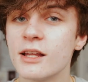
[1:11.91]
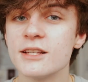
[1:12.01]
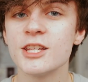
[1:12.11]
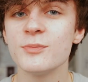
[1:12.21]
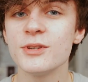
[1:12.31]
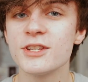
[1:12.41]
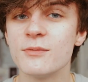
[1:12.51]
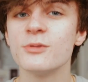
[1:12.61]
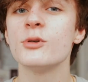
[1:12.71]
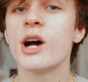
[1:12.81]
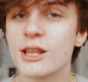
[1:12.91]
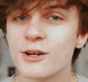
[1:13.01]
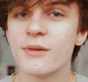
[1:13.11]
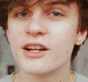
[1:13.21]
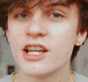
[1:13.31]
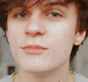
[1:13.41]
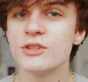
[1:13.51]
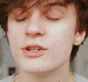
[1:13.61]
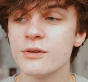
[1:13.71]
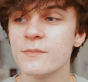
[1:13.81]
Let's keep it simple. Hello, my name
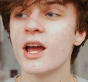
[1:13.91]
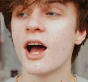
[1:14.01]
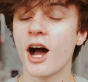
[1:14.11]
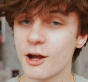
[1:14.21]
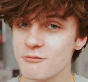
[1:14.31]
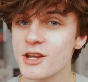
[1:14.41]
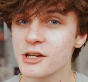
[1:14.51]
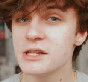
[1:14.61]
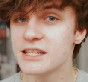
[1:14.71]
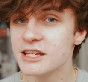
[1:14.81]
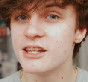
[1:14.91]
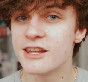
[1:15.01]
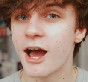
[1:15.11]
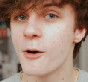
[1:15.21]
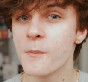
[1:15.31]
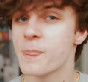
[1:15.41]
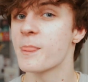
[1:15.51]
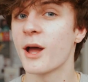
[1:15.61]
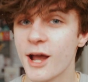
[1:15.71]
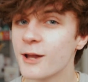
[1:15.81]
is Ewan. I'm 19 now.
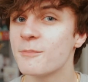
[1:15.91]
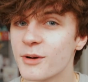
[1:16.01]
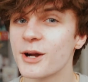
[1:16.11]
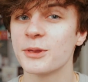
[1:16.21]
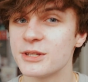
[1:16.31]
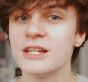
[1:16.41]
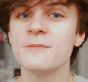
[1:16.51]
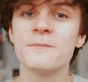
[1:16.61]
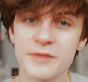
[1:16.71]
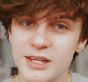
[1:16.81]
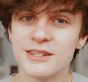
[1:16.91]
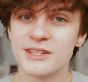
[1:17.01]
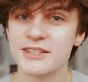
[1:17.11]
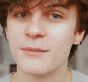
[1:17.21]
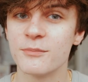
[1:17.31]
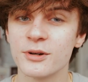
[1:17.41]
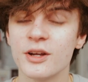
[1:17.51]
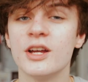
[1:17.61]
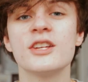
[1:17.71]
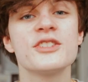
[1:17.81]
I had a birthday in
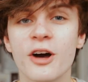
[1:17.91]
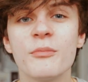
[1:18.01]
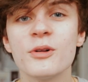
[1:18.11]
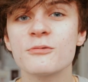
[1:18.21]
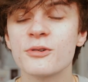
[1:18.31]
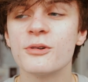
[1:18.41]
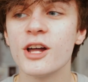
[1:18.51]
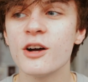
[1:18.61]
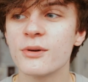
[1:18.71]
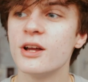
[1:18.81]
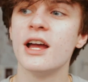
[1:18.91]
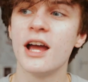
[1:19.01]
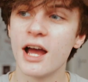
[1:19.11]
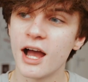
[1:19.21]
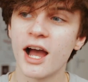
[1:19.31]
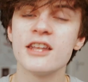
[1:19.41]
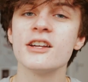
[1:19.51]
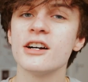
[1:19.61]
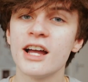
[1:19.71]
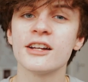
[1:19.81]
December, so I'm all grown up. And
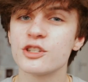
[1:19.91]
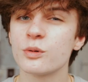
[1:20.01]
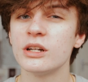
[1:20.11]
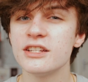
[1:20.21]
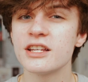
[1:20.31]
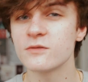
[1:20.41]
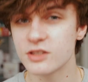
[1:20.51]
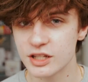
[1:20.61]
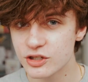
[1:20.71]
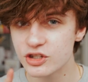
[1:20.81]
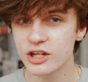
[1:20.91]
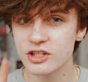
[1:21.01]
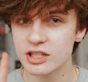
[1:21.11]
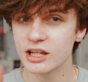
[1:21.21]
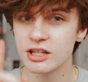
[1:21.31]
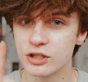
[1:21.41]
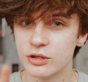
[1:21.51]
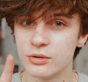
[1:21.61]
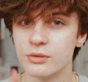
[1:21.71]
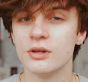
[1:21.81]
I had a 2017 just like
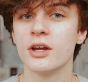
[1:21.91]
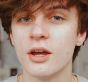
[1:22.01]
you.